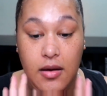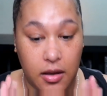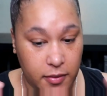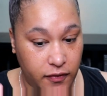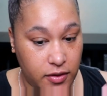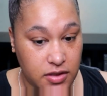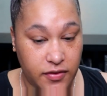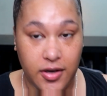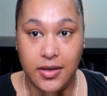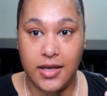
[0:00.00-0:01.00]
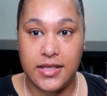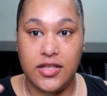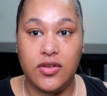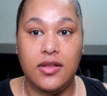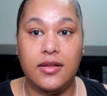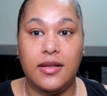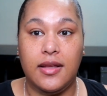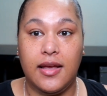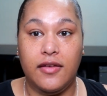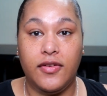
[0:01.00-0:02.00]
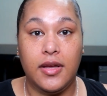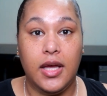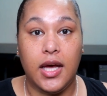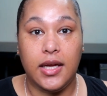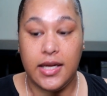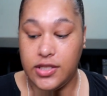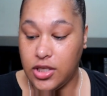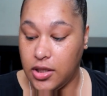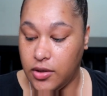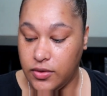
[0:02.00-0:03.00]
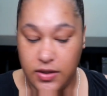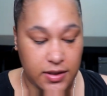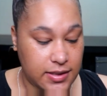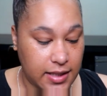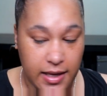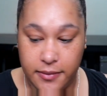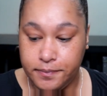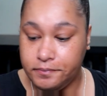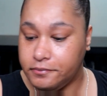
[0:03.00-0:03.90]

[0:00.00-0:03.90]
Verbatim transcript: It feels very nice. I do think it gave a nice glow to the skin.